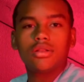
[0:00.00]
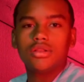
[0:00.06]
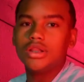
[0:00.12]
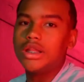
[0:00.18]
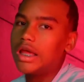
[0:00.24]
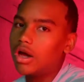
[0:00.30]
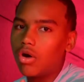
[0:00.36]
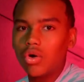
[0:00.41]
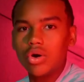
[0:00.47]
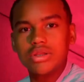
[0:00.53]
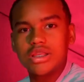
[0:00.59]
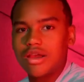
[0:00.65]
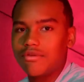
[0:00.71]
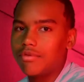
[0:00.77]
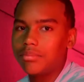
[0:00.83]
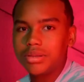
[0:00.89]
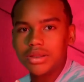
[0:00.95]
They always
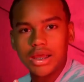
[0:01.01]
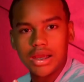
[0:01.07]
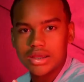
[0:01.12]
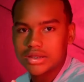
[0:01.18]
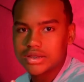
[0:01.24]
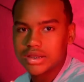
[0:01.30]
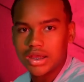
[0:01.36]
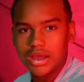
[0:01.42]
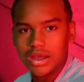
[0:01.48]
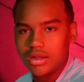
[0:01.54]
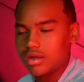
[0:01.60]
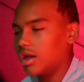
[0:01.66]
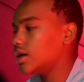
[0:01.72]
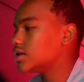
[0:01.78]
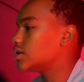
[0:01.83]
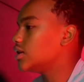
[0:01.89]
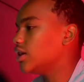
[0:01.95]
have a blind side.
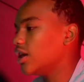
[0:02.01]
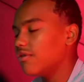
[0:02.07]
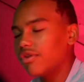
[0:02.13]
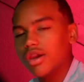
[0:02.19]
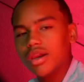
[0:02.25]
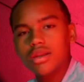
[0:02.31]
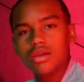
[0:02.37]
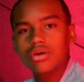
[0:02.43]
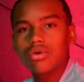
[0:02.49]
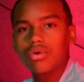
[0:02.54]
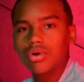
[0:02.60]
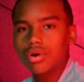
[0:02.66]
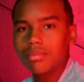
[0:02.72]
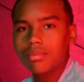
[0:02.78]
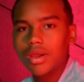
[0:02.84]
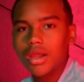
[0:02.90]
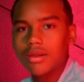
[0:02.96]
As a left-handed
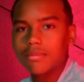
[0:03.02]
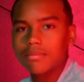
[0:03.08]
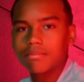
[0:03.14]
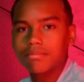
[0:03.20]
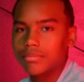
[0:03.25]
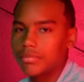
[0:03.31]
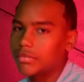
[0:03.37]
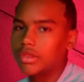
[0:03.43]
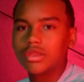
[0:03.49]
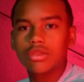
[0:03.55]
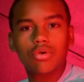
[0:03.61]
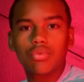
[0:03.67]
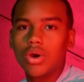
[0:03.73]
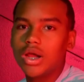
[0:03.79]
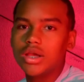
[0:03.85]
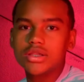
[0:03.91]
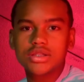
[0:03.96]
quarterback, the
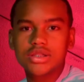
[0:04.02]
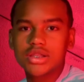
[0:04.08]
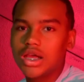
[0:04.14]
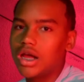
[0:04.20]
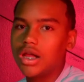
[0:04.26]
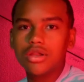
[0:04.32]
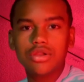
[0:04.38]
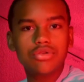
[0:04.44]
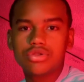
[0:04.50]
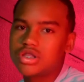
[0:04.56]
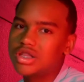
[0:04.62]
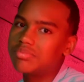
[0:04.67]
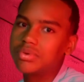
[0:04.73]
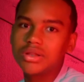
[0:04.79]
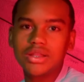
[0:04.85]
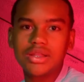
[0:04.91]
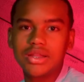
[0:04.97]
right side you
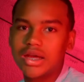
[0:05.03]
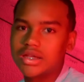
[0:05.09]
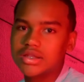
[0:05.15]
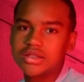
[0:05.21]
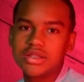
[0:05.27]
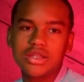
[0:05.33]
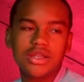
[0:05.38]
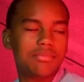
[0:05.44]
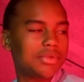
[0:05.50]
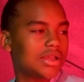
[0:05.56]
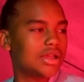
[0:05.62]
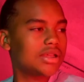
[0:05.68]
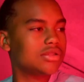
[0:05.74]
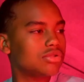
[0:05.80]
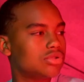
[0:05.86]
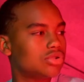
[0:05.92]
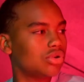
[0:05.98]
typically not seeing
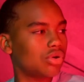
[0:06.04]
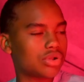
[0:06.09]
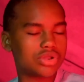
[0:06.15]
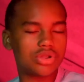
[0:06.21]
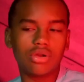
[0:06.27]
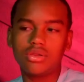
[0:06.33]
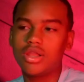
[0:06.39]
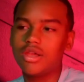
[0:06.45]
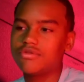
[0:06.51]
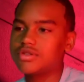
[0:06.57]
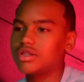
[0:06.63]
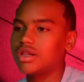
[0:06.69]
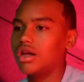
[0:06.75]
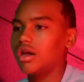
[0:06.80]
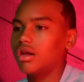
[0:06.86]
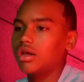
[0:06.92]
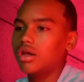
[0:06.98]
because you towards your left
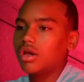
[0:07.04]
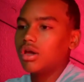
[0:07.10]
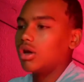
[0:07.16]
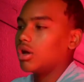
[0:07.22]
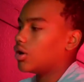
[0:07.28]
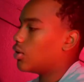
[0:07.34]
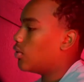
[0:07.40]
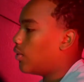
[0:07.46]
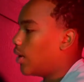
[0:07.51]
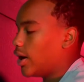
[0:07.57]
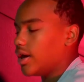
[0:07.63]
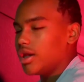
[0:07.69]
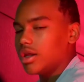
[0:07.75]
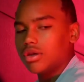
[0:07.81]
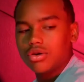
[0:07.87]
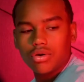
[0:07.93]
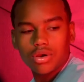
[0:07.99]
side.
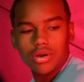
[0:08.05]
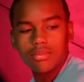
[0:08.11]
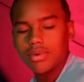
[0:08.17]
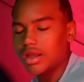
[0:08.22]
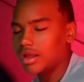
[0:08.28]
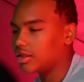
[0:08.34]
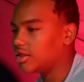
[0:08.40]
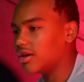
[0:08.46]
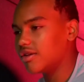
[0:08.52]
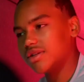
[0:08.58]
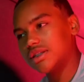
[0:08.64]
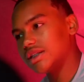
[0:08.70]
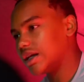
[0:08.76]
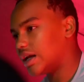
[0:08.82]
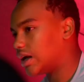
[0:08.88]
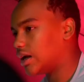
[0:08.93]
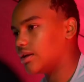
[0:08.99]
Right-handed quarterback, left
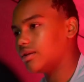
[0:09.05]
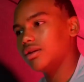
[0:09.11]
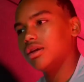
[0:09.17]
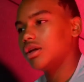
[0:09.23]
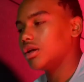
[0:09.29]
side.